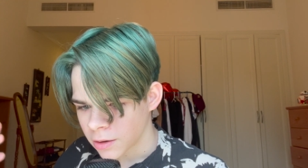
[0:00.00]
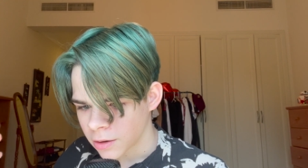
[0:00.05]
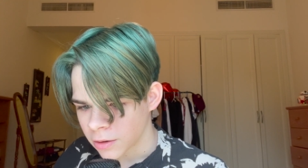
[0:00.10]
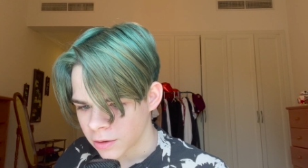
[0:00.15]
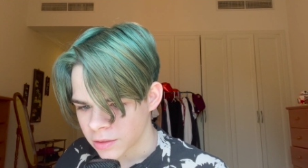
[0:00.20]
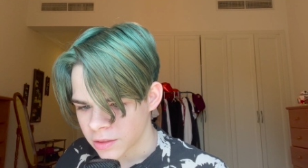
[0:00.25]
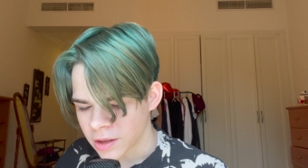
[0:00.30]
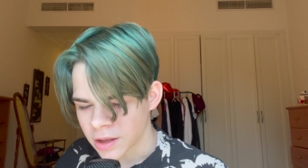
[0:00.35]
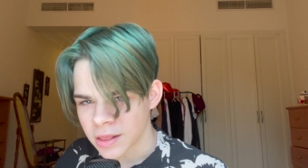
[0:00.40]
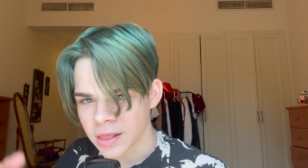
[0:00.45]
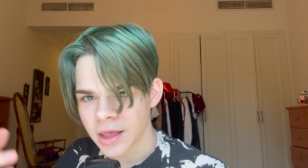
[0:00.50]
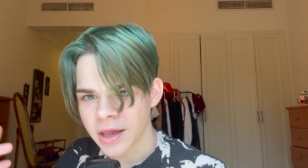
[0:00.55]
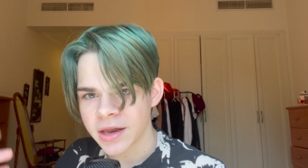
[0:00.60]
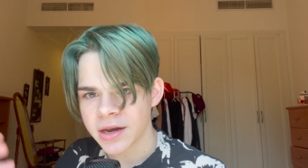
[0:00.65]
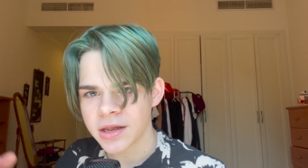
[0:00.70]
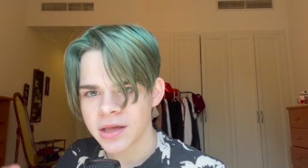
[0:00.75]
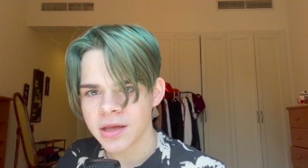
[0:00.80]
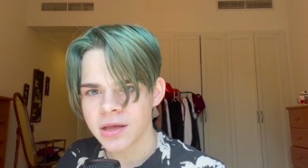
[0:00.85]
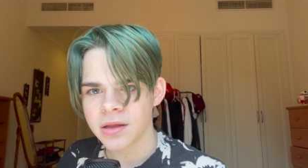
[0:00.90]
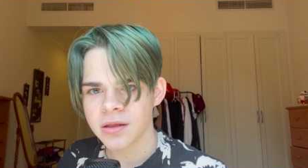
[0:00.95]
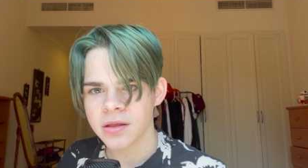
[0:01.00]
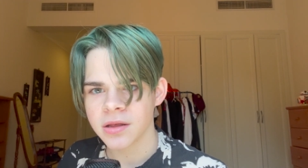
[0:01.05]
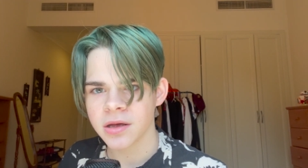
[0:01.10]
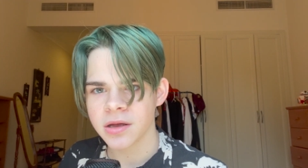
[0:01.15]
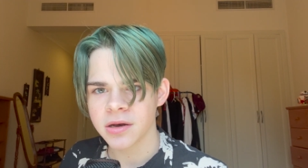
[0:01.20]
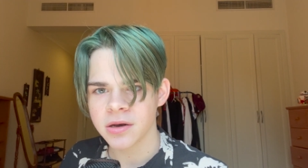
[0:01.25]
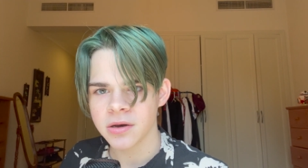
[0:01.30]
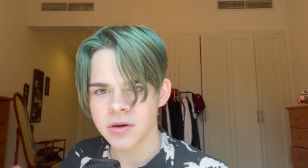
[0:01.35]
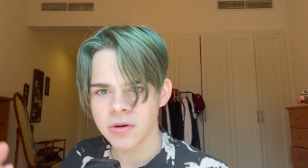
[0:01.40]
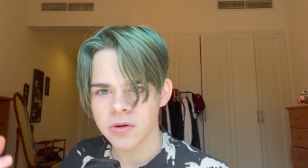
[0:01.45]
the lady, the
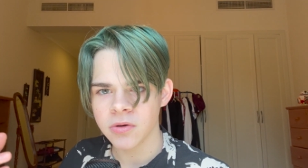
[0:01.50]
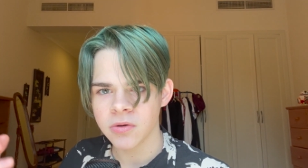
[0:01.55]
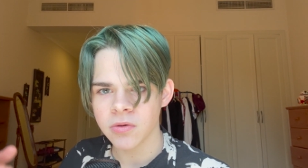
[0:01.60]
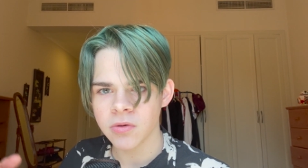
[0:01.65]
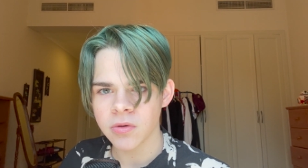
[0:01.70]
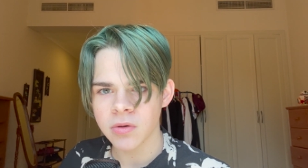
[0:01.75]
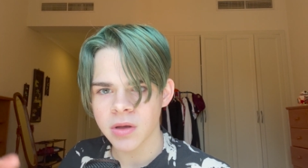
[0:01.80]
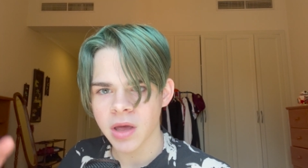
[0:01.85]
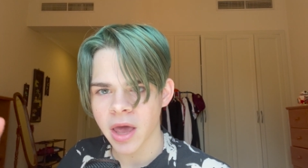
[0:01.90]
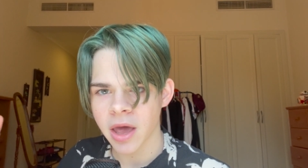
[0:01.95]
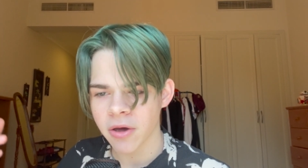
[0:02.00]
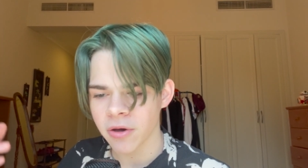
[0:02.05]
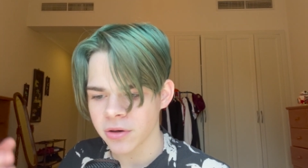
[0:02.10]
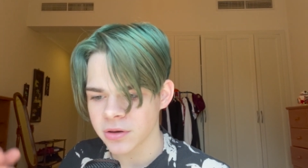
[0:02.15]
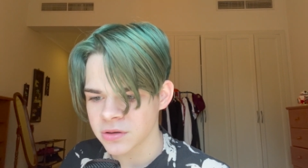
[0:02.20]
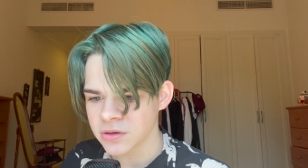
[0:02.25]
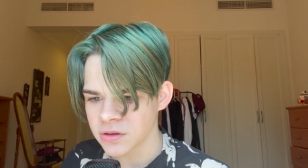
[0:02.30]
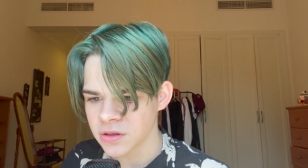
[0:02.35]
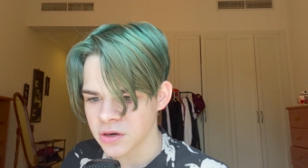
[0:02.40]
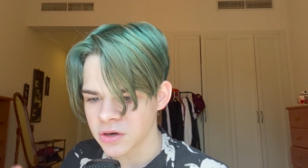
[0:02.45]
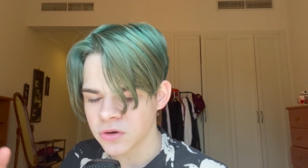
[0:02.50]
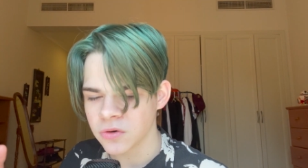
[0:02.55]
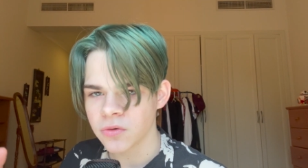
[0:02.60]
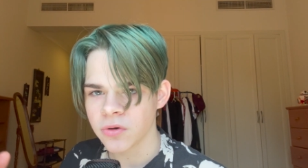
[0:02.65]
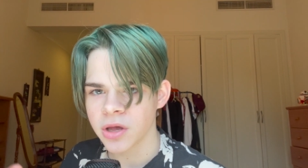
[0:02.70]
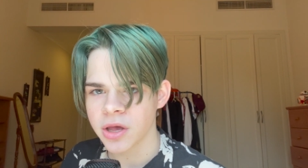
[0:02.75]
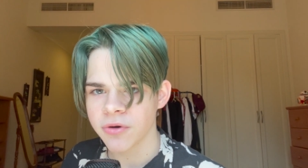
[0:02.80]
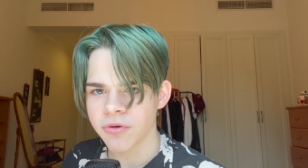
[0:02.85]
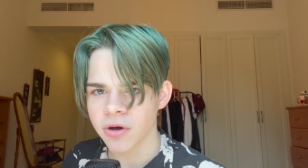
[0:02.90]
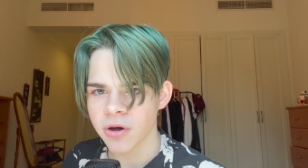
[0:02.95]

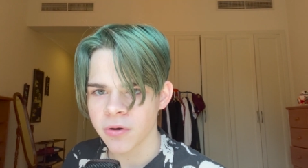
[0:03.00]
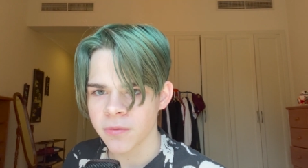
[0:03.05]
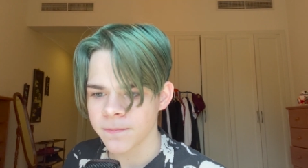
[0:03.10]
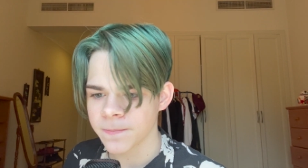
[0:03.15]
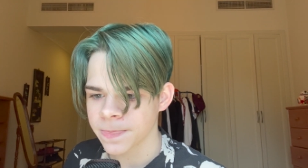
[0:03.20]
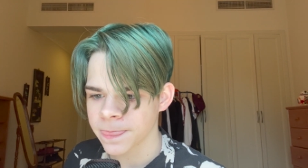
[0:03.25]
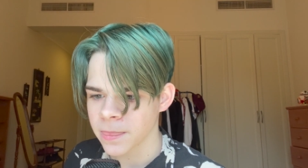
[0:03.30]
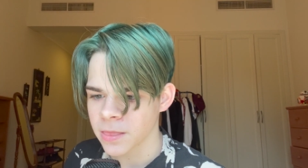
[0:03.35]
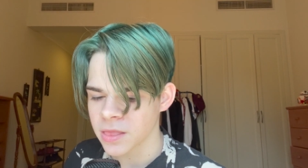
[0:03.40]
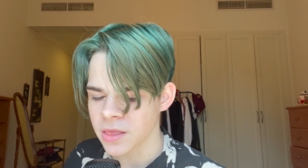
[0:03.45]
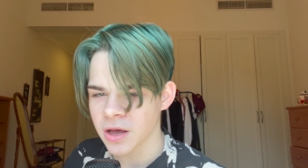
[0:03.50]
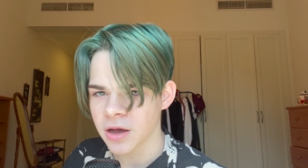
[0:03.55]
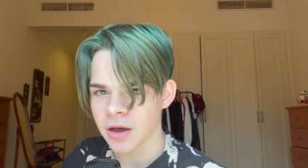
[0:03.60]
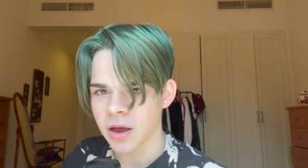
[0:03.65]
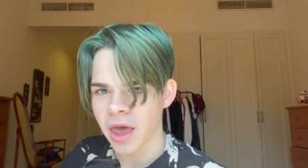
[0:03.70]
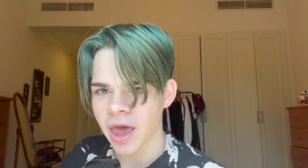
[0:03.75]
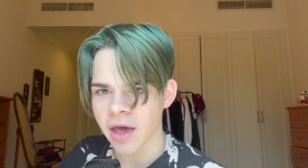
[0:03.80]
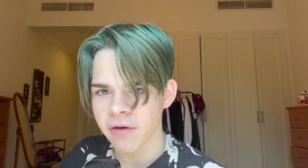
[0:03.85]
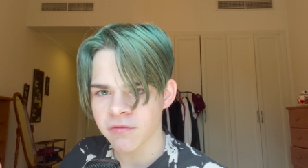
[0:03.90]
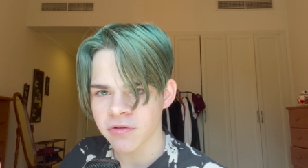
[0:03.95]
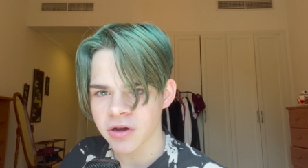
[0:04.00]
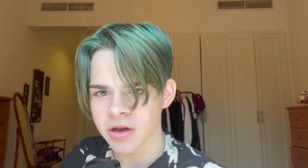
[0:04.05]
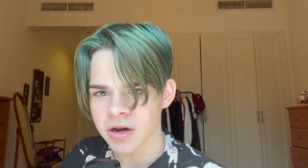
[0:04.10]
Hero, the African